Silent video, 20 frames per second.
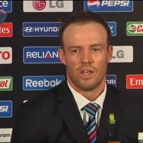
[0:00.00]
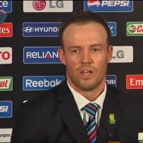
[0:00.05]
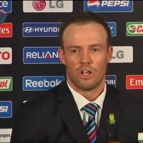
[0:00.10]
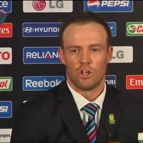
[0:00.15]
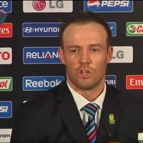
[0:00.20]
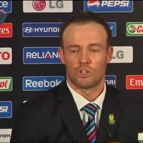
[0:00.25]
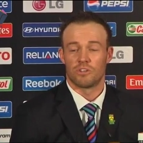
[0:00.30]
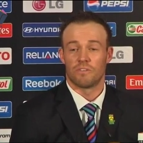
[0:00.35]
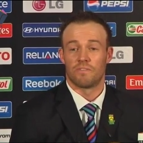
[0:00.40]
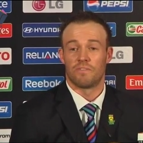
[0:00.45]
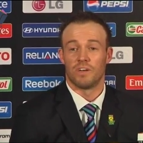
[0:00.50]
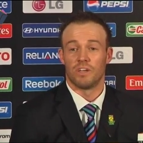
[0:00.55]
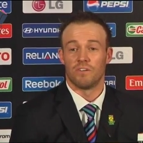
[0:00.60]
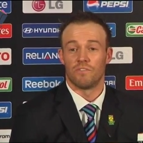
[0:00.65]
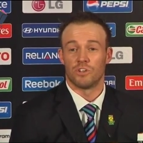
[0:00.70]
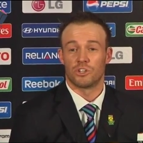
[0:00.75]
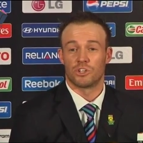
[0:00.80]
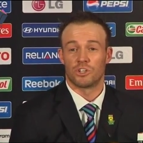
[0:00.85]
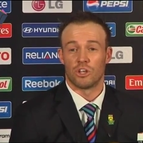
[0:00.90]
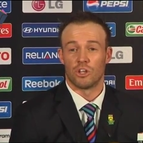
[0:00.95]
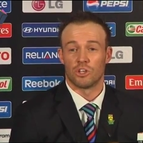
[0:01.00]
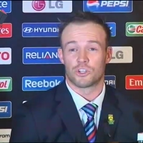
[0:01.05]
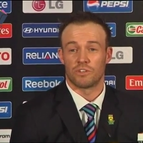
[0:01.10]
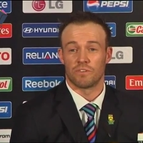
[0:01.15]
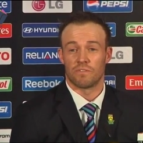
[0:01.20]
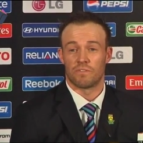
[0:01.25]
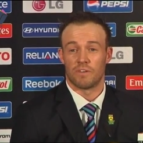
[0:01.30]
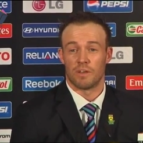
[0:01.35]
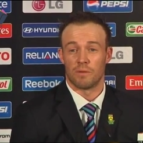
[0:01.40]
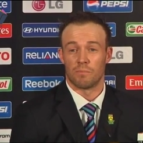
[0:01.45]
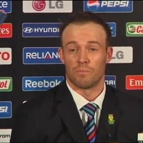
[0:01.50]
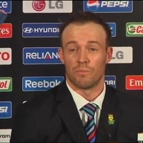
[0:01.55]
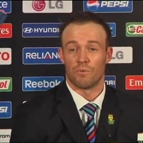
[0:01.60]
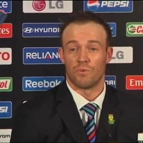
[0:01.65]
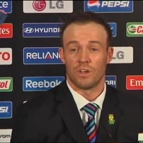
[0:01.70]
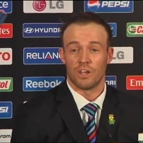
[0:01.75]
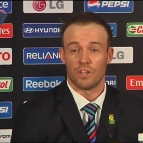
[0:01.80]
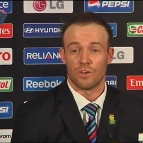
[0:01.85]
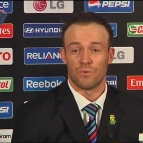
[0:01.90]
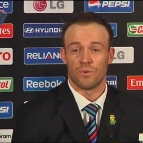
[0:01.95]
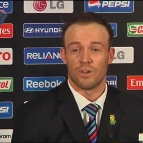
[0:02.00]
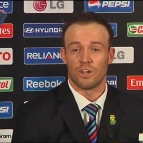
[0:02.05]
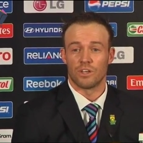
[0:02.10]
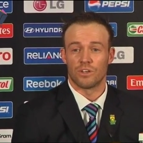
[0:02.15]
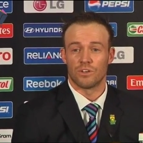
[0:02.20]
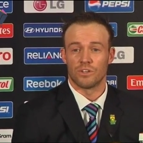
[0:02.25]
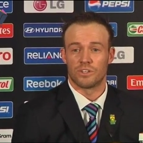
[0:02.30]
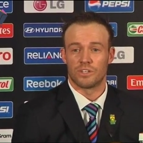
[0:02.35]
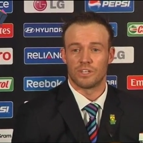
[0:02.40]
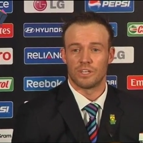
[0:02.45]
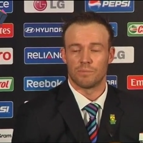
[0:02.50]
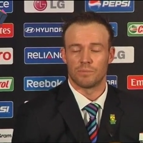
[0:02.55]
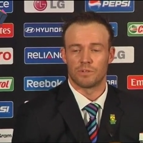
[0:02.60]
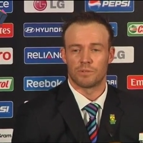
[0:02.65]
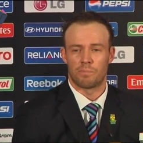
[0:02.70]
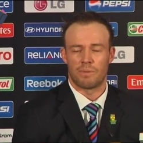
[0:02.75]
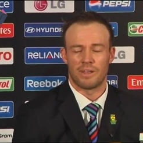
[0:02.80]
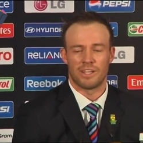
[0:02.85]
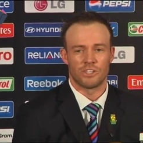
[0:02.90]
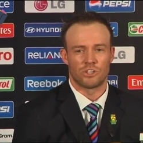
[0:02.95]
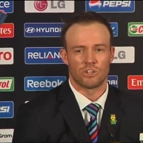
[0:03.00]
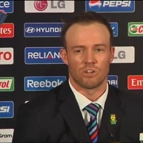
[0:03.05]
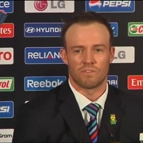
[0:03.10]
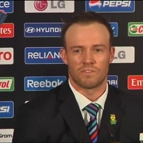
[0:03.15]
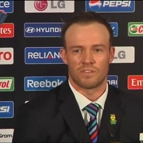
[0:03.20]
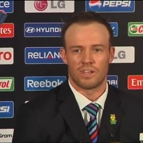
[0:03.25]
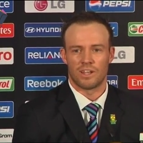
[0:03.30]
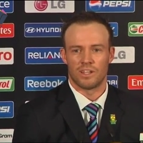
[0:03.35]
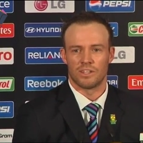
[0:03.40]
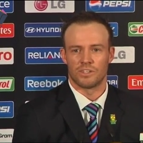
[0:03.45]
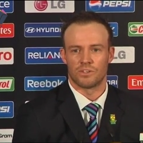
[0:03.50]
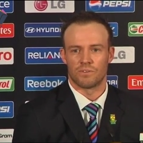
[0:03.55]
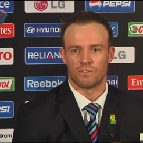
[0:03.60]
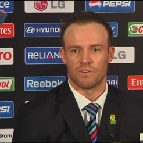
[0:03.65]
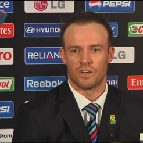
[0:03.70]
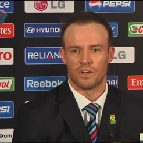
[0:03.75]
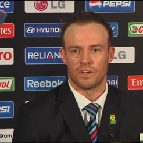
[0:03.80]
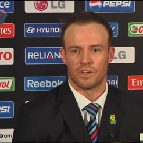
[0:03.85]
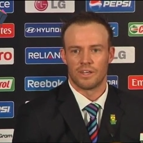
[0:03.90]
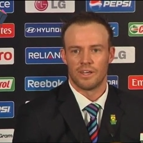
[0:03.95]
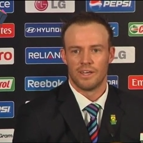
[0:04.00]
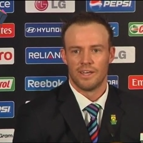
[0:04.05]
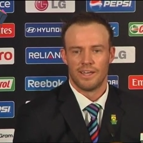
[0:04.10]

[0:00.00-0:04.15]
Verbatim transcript: lots of favourites, lots of um, really, really good teams, plenty of talent around.